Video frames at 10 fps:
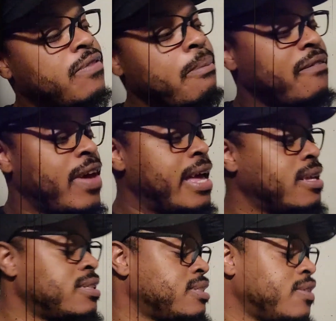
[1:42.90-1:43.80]
for my
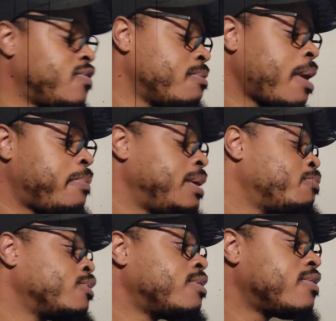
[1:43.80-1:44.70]
fans, for my
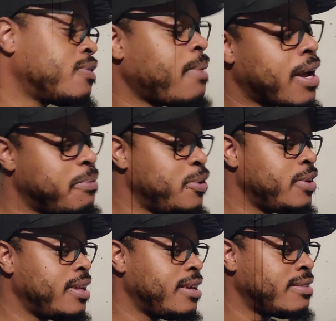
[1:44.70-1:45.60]
people, for my
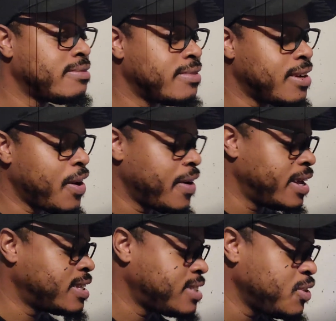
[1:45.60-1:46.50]
community. All
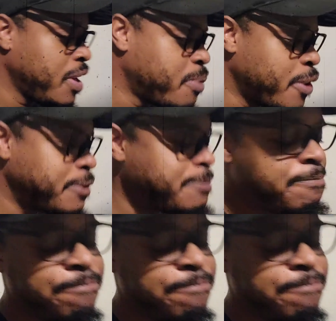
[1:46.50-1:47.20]
right, see you later, bro.